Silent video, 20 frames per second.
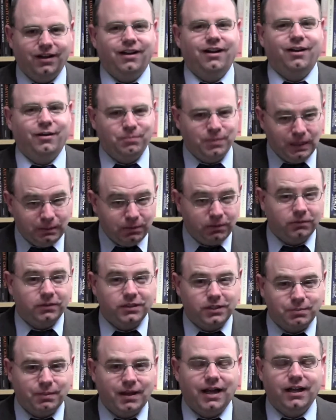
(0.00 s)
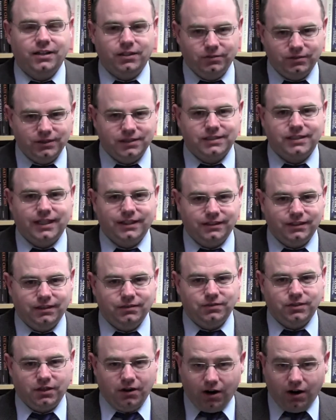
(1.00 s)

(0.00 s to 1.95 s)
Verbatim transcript: oh, people respond to incentives.